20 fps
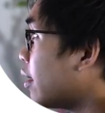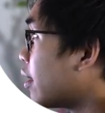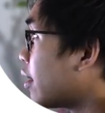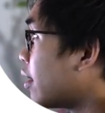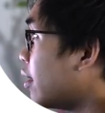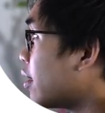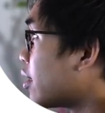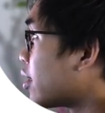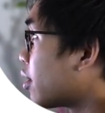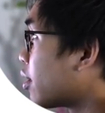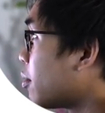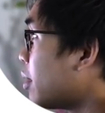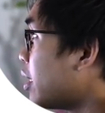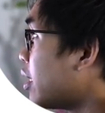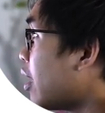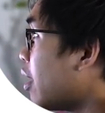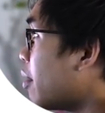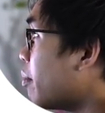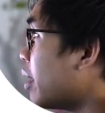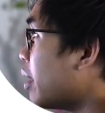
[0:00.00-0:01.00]
This
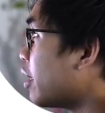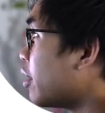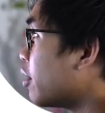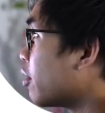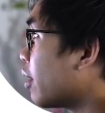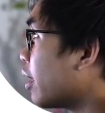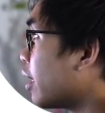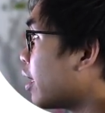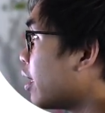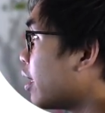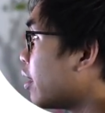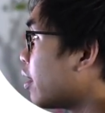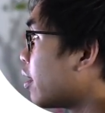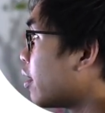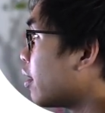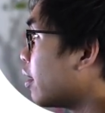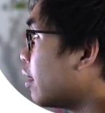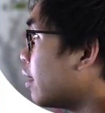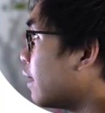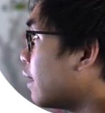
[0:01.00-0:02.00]
three-dot menu right
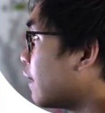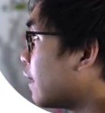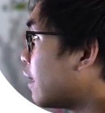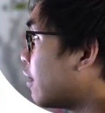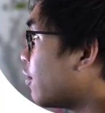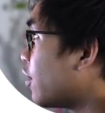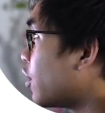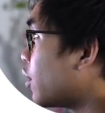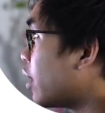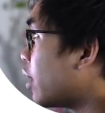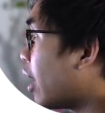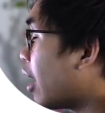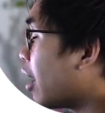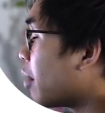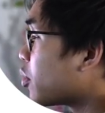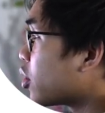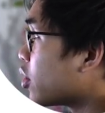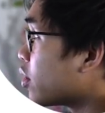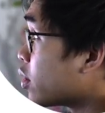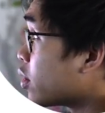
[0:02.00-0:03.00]
here give you the
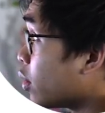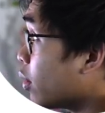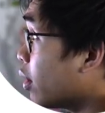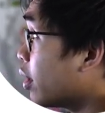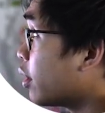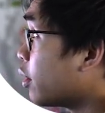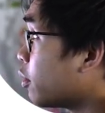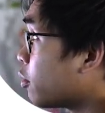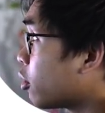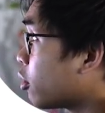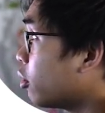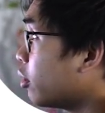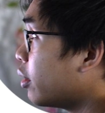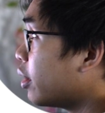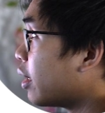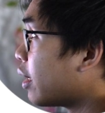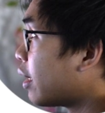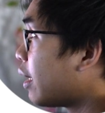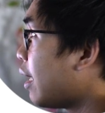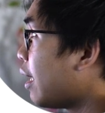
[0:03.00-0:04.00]
options to unenroll in
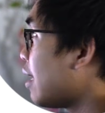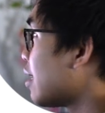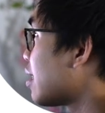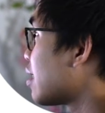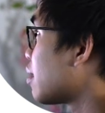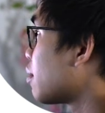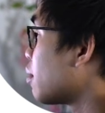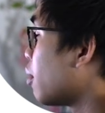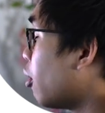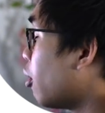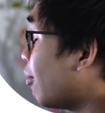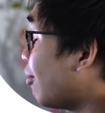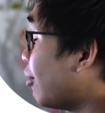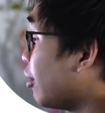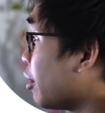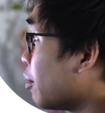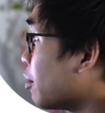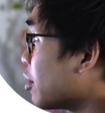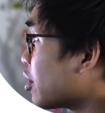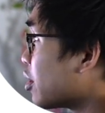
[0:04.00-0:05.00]
the class,
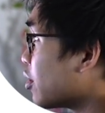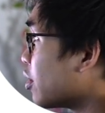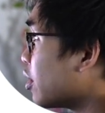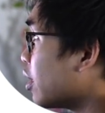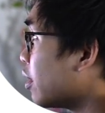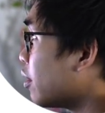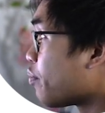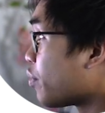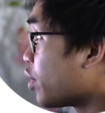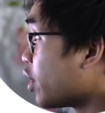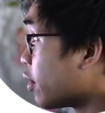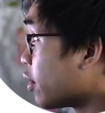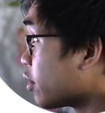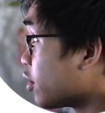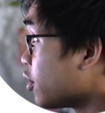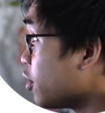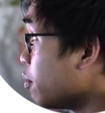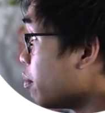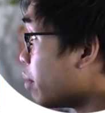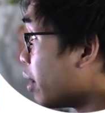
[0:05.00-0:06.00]
hopefully once you're done. There are
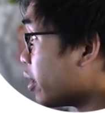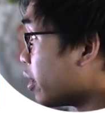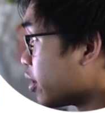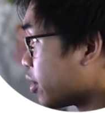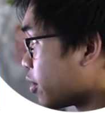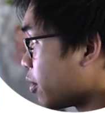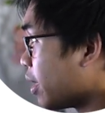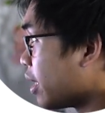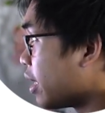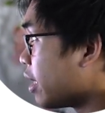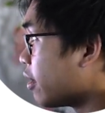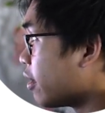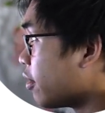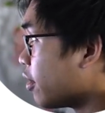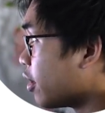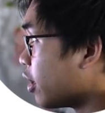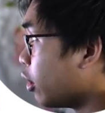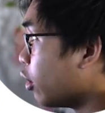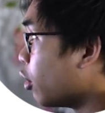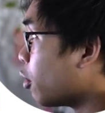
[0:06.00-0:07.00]
two buttons right here
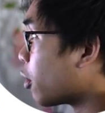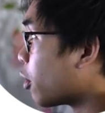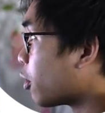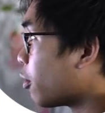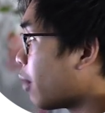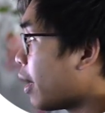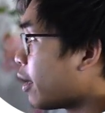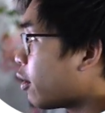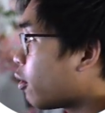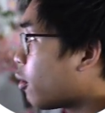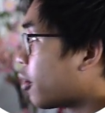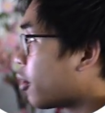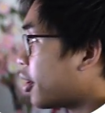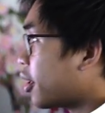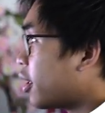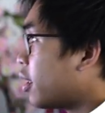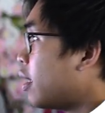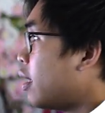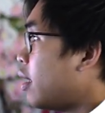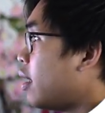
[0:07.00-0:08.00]
in the lower right
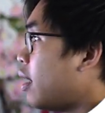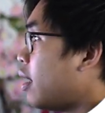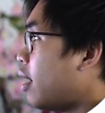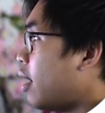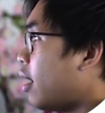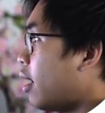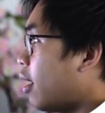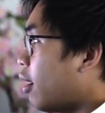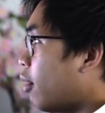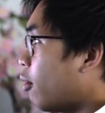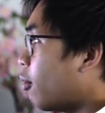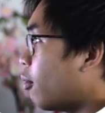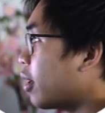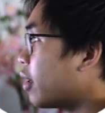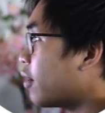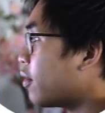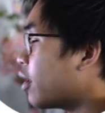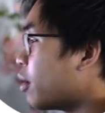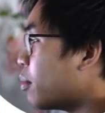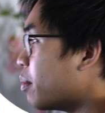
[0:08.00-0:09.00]
corner.
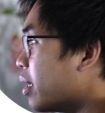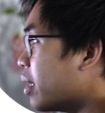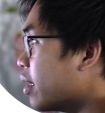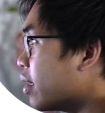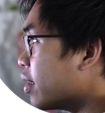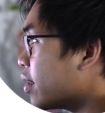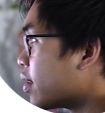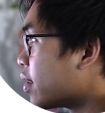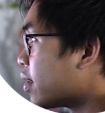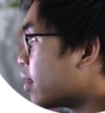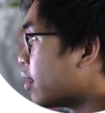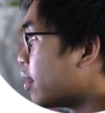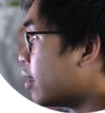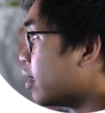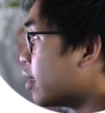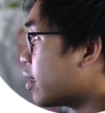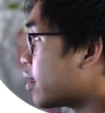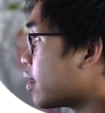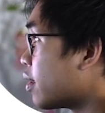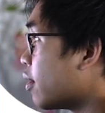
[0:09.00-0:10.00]
One of them is
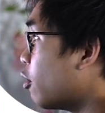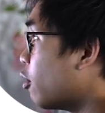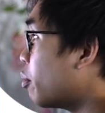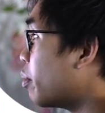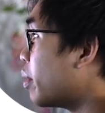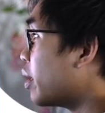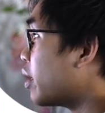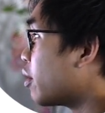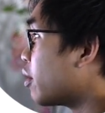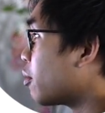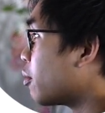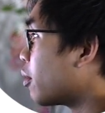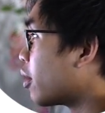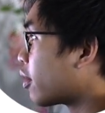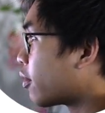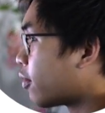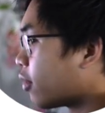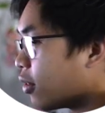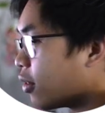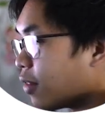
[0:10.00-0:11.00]
this Open Your
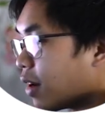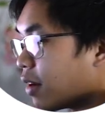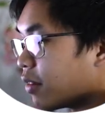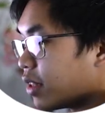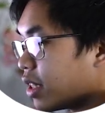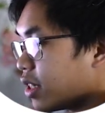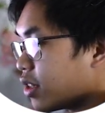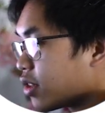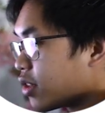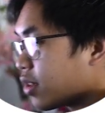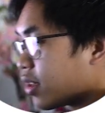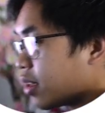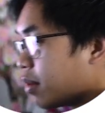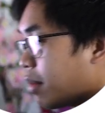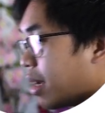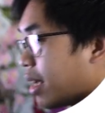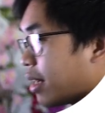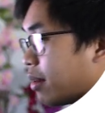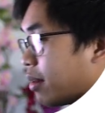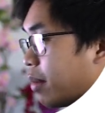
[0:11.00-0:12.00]
Work for Foundations in
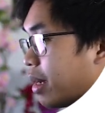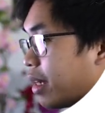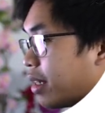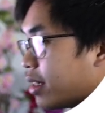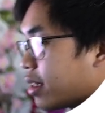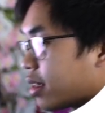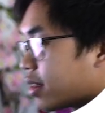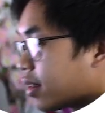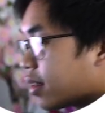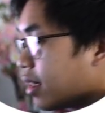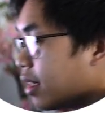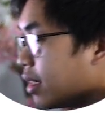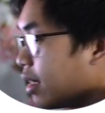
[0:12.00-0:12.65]
Mathematics.